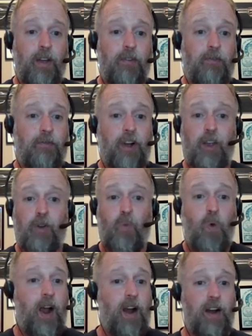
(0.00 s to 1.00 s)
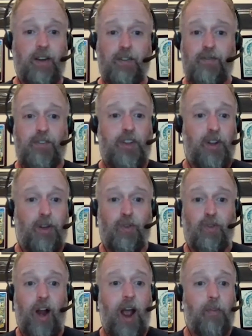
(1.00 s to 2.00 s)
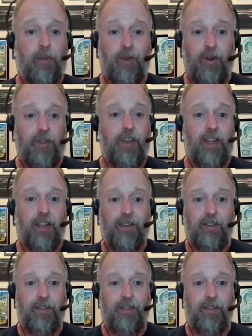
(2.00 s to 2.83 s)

fucking wired, grappler that